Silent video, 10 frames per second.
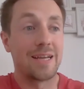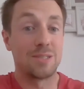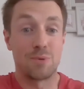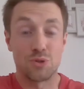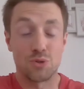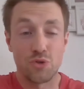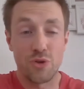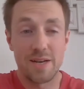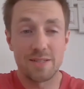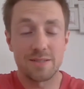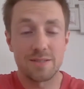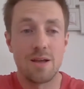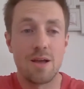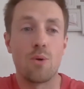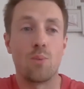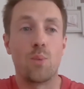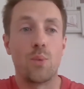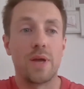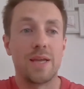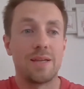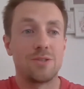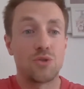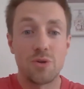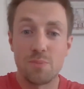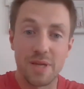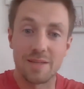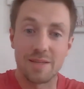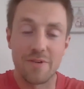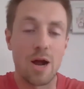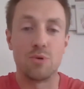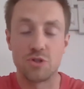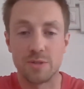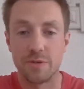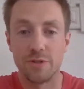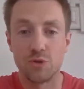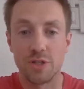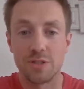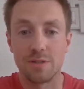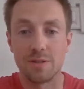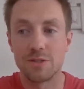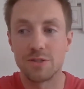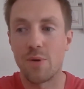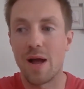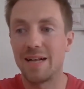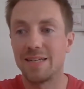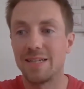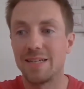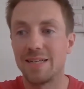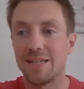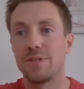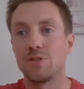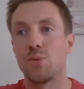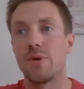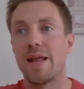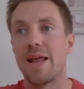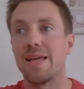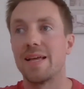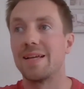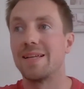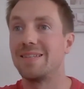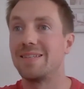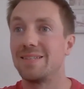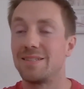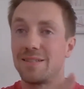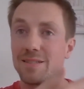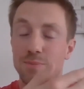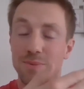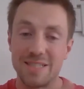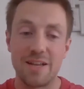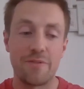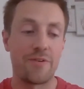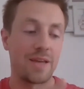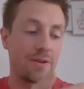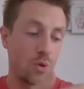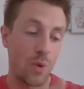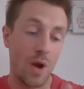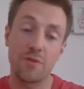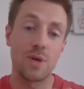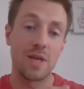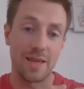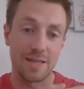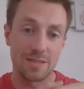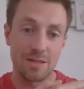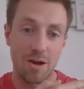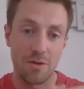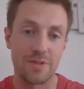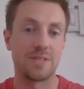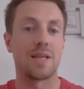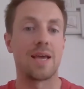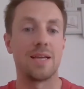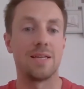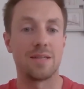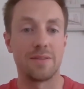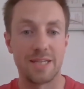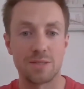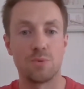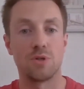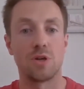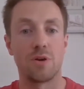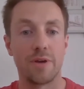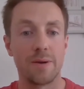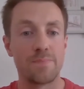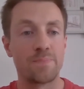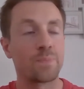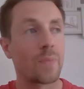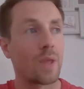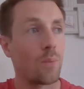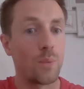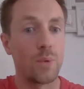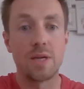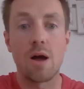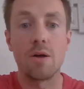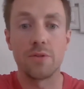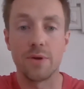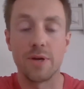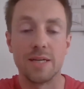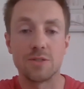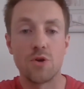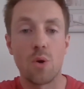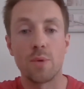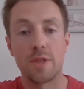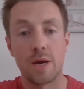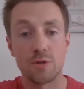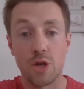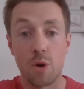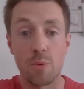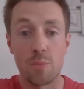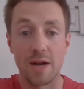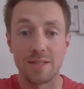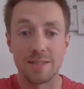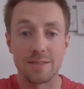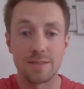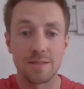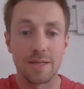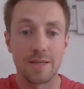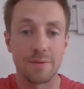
as personal trainers, we shouldn't be giving out prescriptive nutrition. So actually giving someone a specific, you have to eat this on these days, this much of it, we can't do it. It's not within our scope of practice.